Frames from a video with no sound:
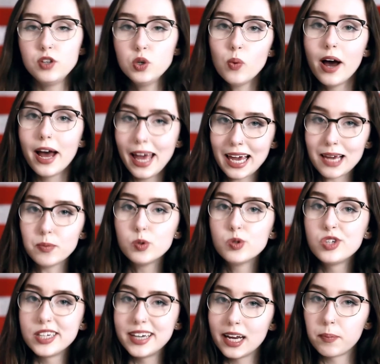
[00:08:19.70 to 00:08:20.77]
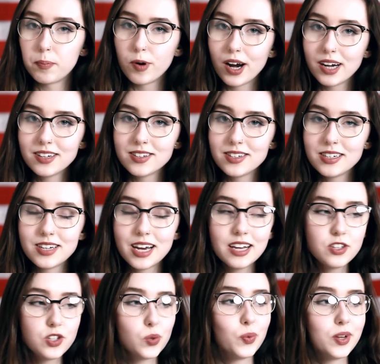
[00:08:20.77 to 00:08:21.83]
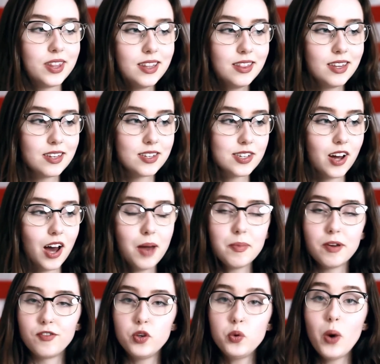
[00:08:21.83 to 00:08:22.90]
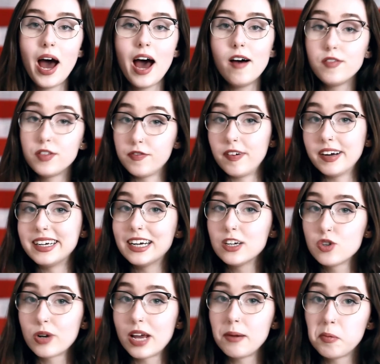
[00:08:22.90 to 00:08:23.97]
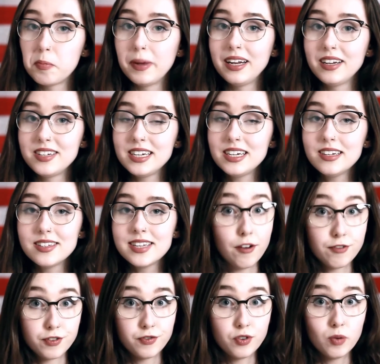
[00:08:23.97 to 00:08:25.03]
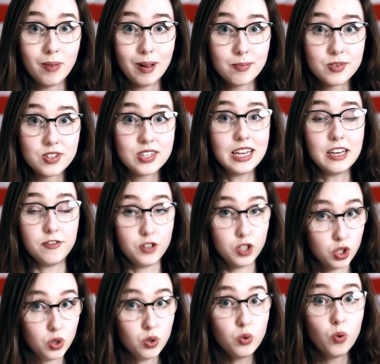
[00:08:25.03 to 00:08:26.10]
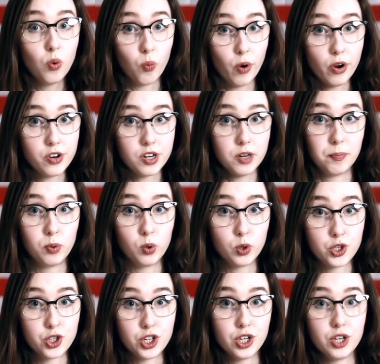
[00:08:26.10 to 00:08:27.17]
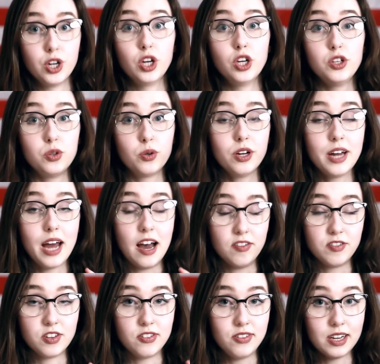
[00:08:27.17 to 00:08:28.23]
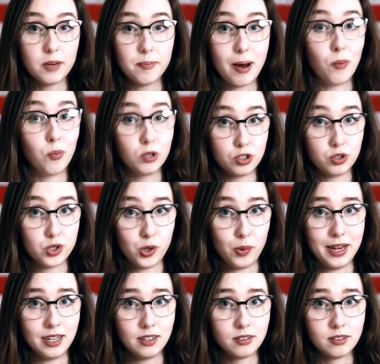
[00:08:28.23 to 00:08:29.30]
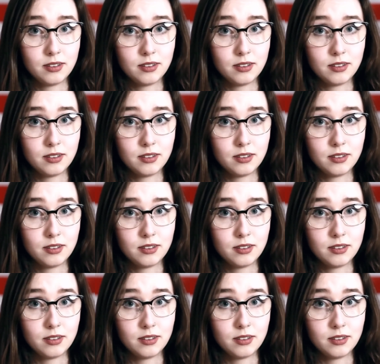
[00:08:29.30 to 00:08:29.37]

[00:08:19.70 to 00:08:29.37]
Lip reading: you are able to get a pregnancy test within this time, if you have the financial capabilities, after 4 months, if you want an abortion, you're gonna have to think about what you're doing.